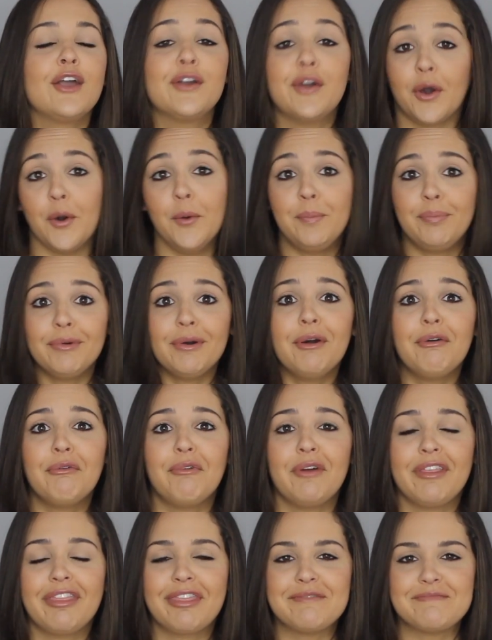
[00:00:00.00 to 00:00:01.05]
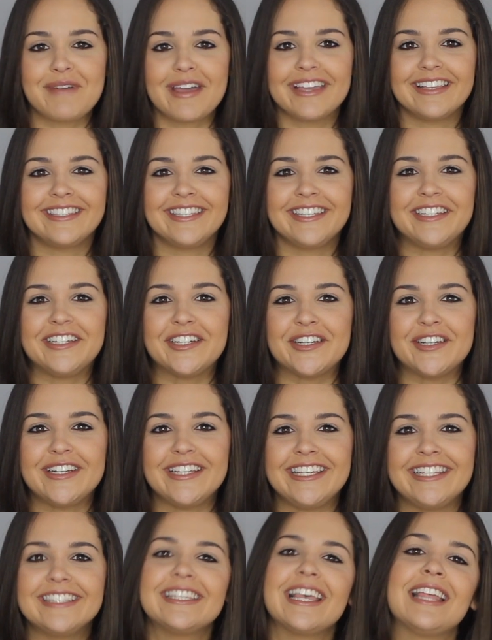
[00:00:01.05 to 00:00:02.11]
cope with my
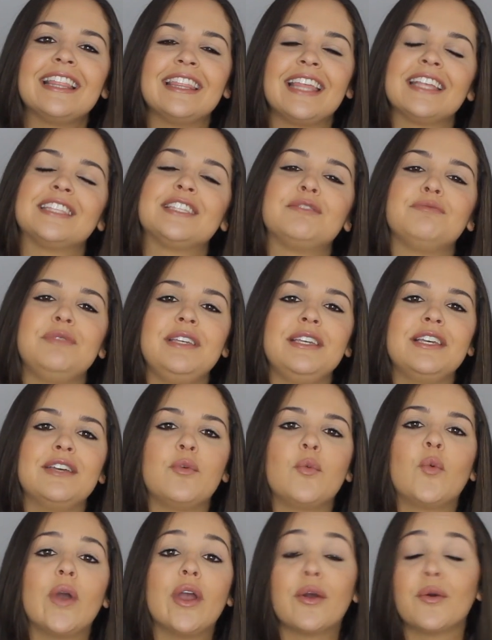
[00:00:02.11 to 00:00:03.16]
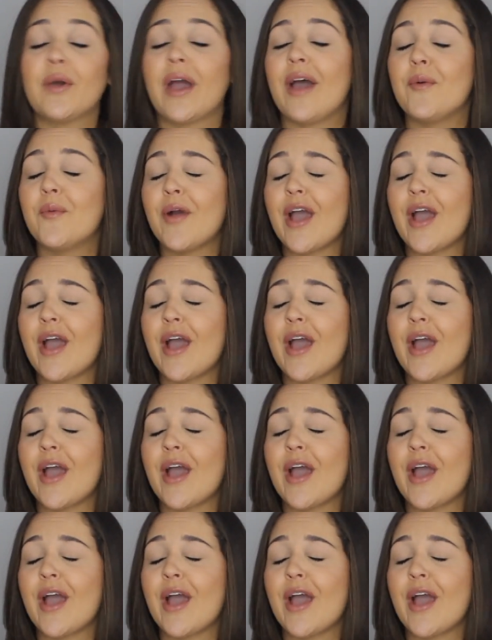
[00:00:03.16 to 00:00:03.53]
insecurities and lets me wear